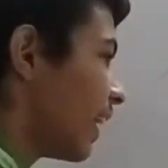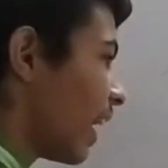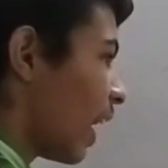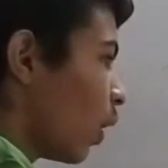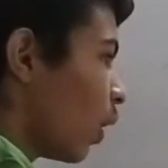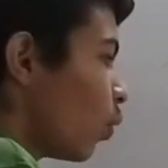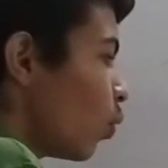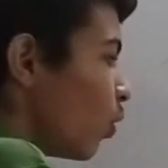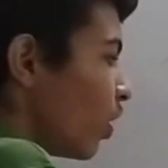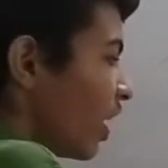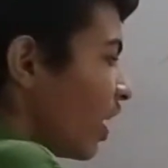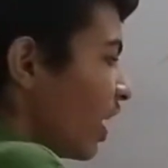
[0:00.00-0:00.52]

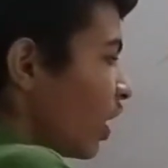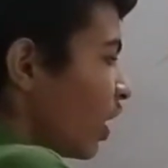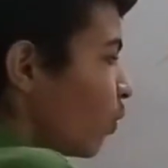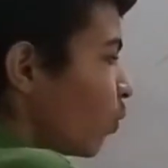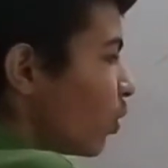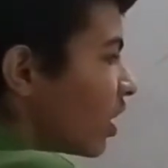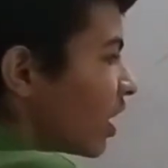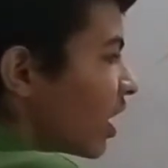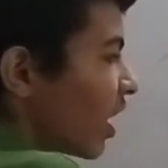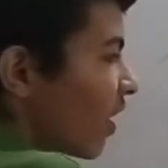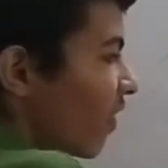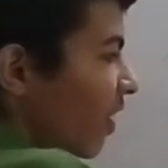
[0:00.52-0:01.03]
now it
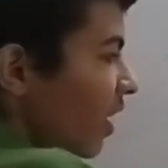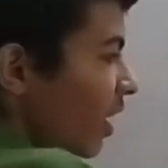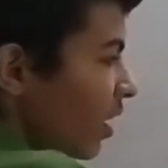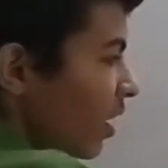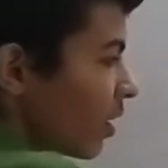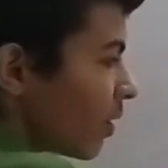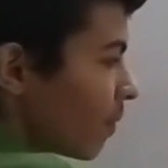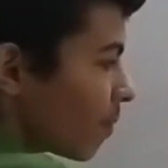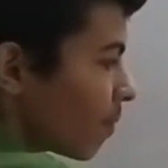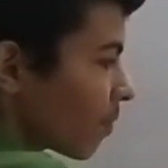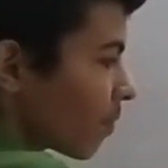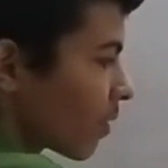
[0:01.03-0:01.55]
would cover
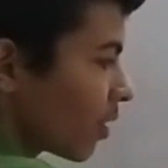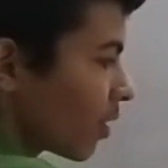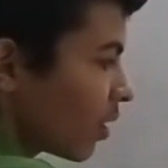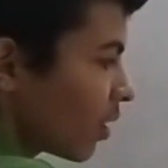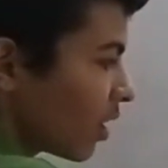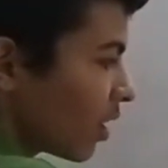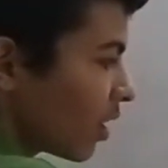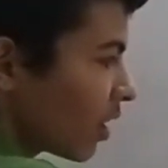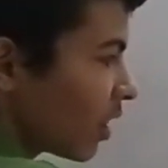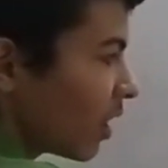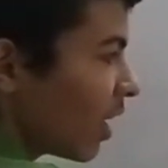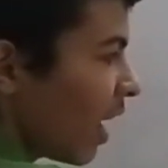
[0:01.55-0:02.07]

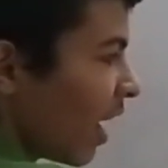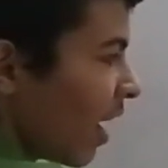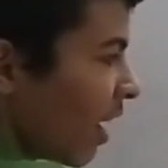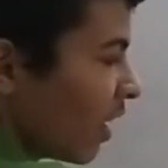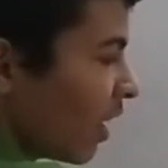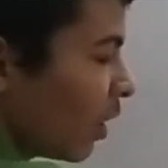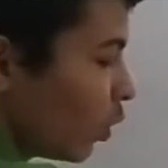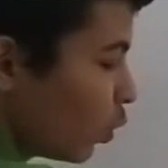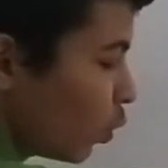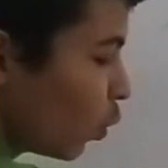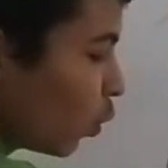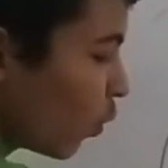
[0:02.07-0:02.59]
the
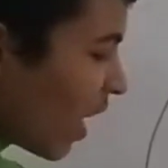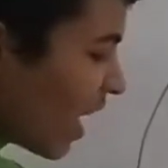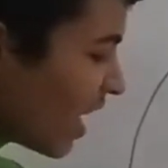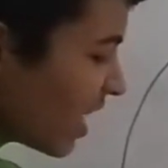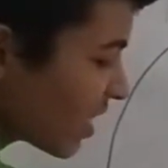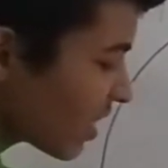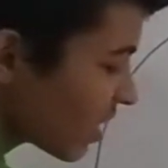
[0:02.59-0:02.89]
twice